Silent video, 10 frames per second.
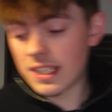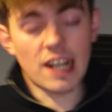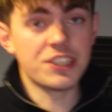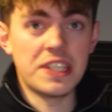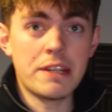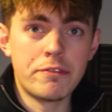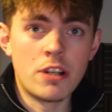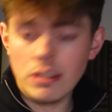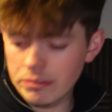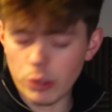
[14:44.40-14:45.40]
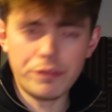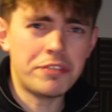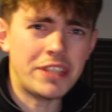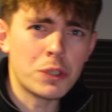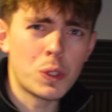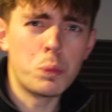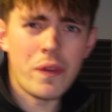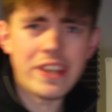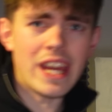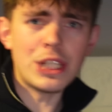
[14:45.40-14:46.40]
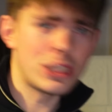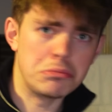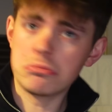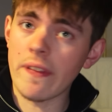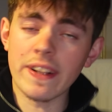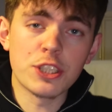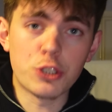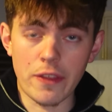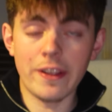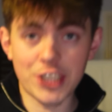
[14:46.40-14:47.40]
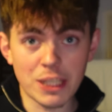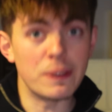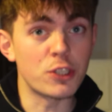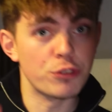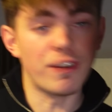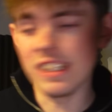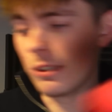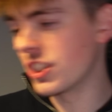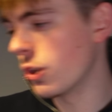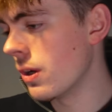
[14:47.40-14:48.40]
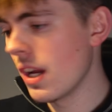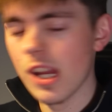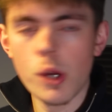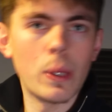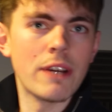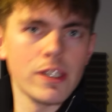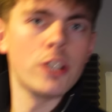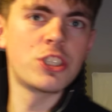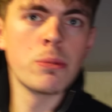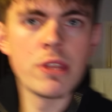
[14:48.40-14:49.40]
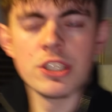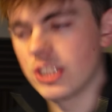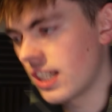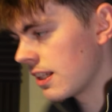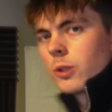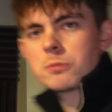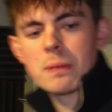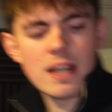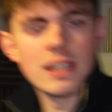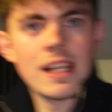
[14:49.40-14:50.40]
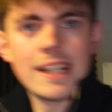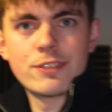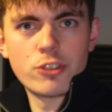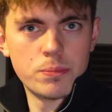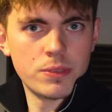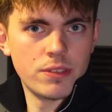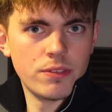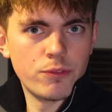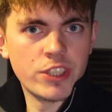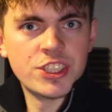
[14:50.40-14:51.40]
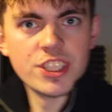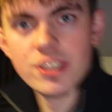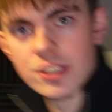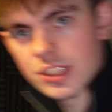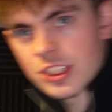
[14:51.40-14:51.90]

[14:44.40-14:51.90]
darts here for, what, 15 quid with the case? I think it's a genuinely good value, so we have learnt something today. Don't buy a light from Vinted, because it